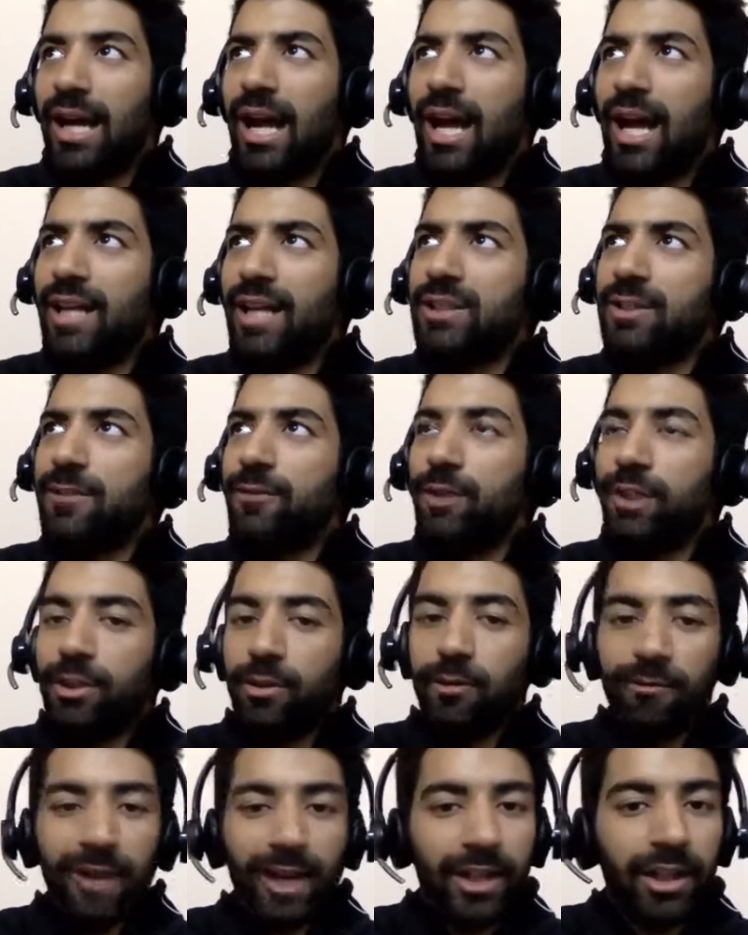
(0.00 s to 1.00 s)
I guess if you're
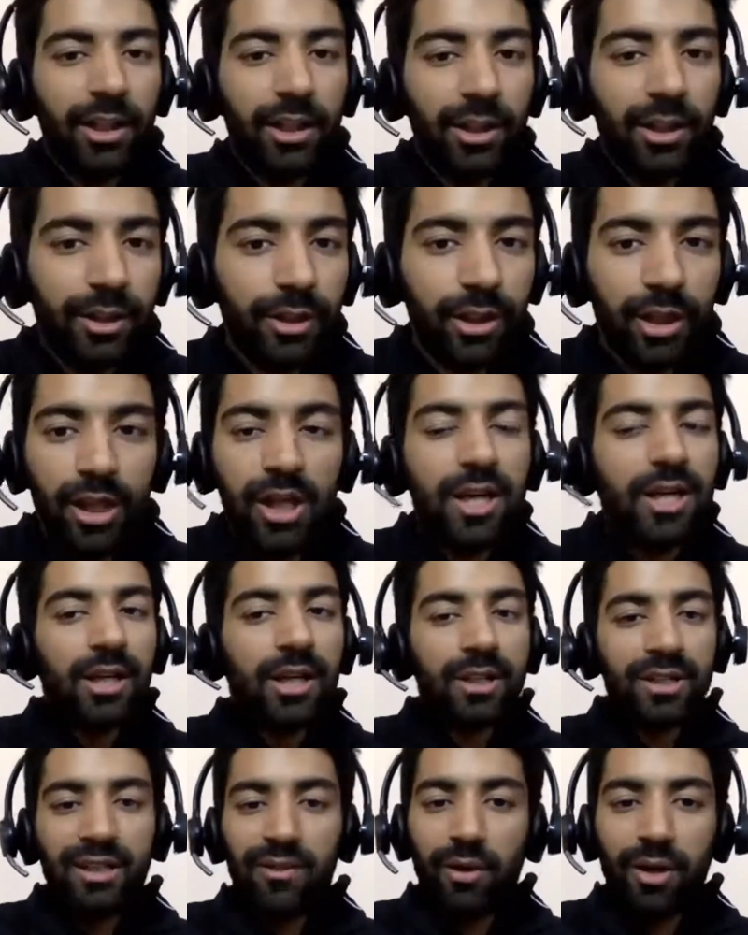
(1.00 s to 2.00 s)
in final year,
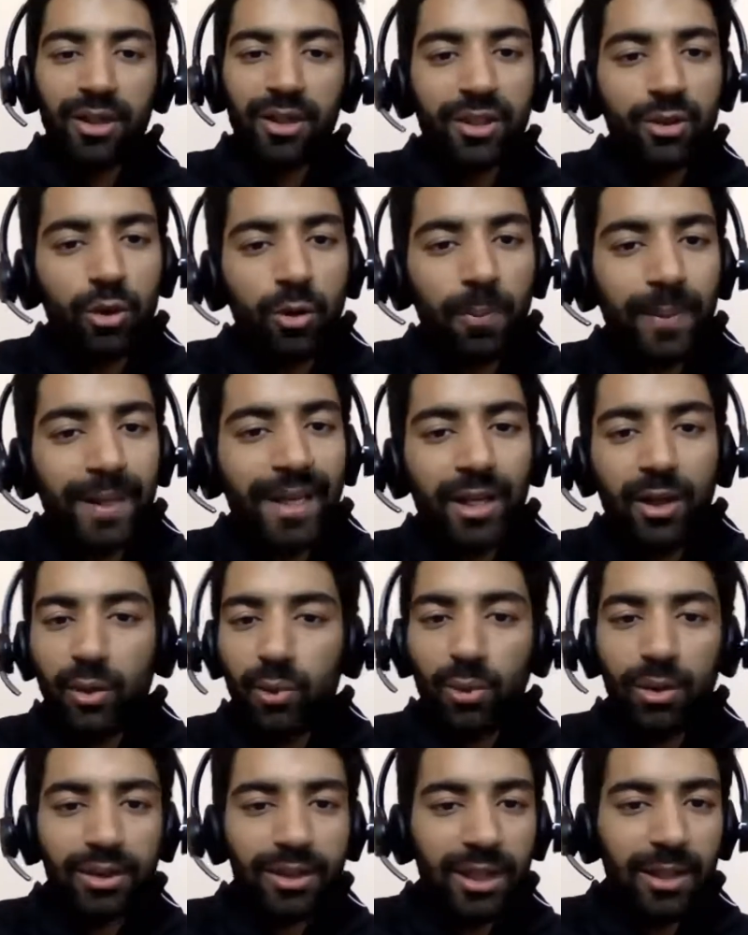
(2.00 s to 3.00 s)
there was an opening
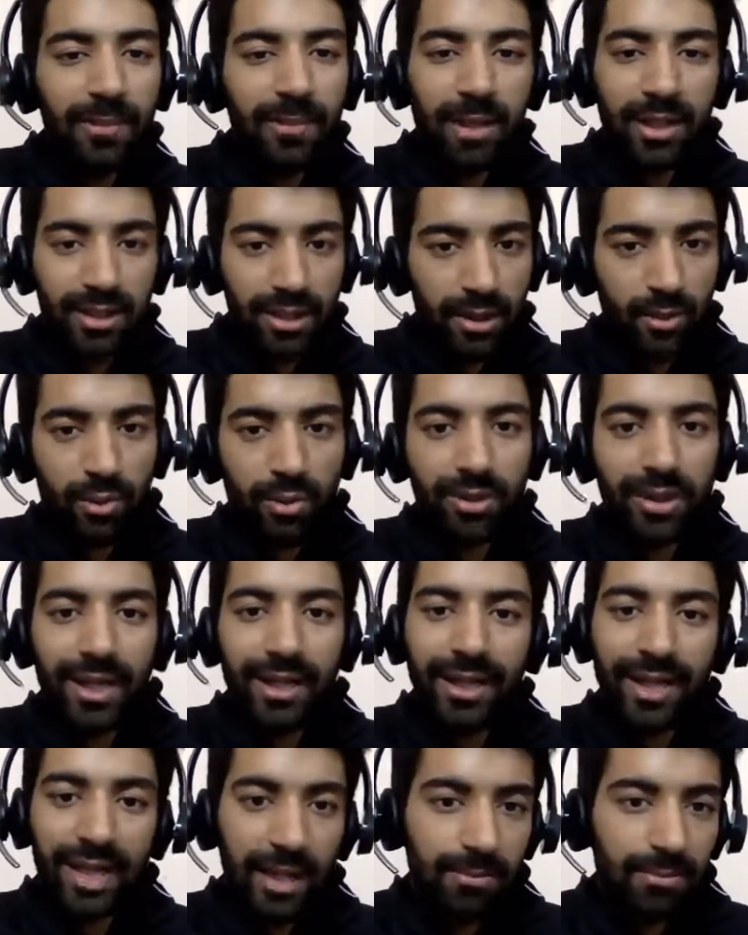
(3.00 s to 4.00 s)
2 or 3 months ago
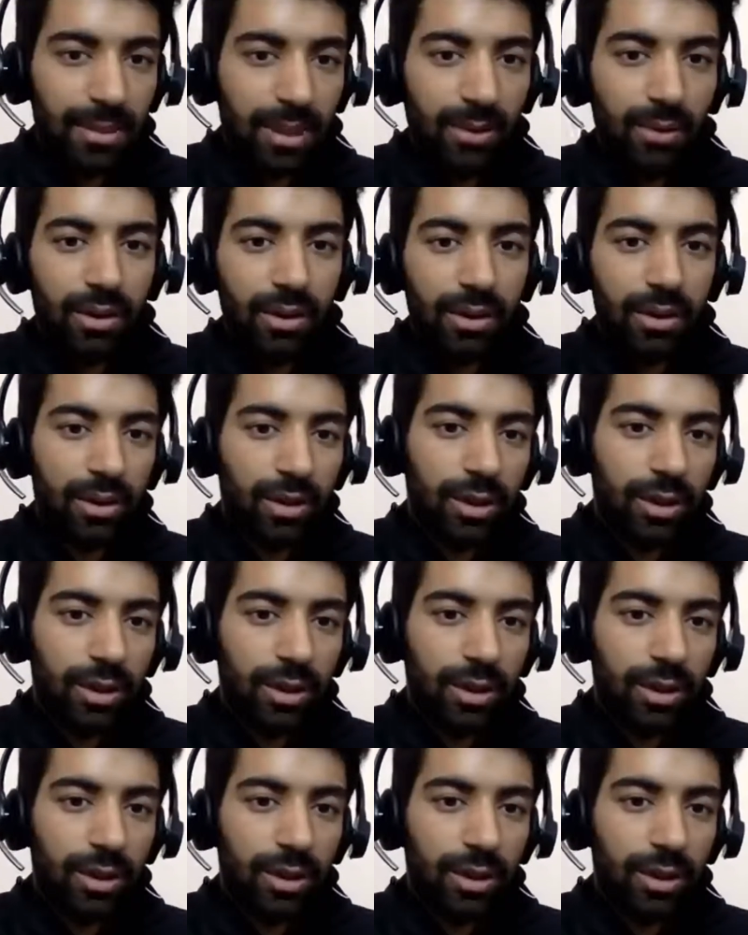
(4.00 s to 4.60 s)
that came out,